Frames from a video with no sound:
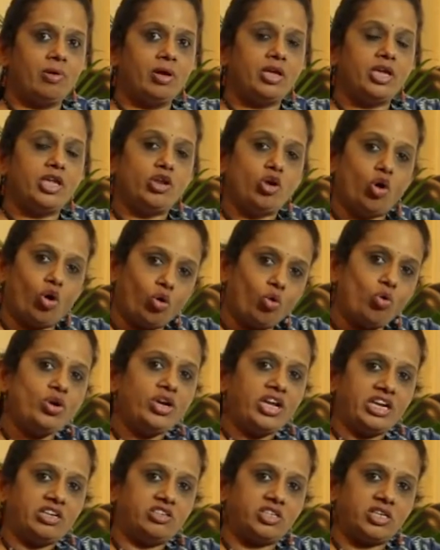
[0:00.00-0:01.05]
in your own
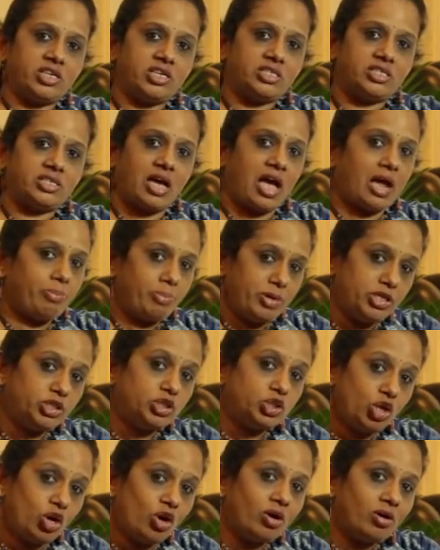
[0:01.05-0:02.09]
interest and be
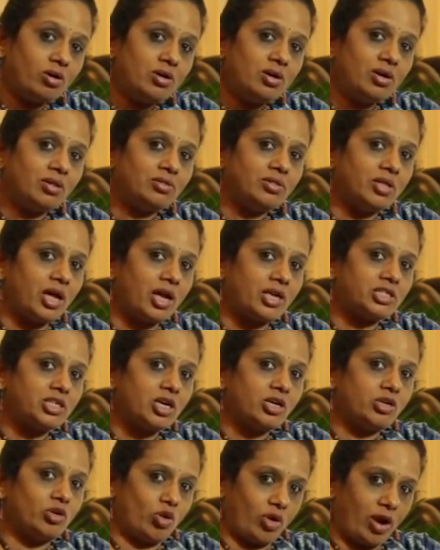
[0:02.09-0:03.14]
sure that
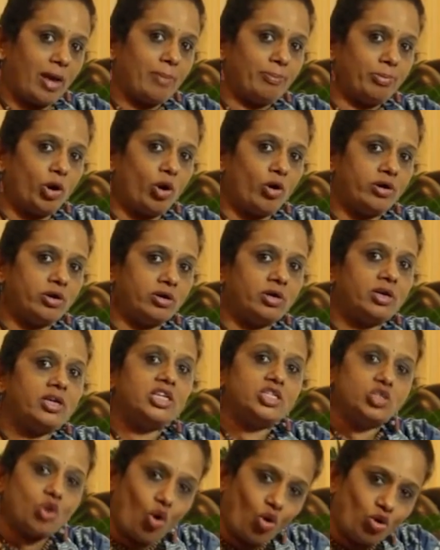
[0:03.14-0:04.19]
your employer
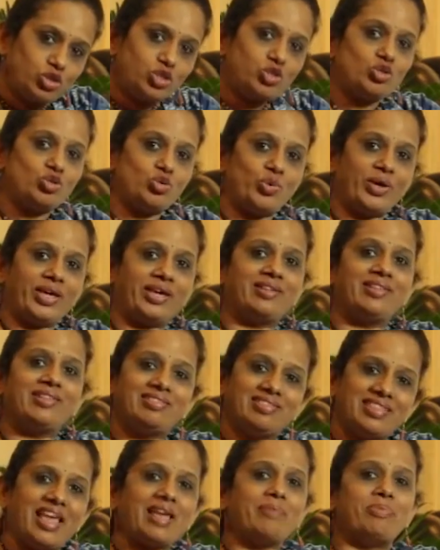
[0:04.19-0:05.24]
is also doing
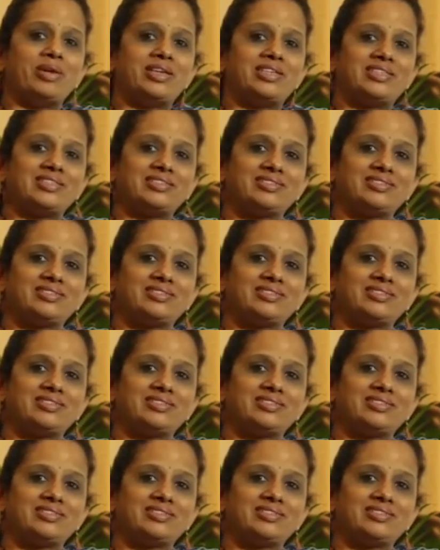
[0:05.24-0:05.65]
their bit.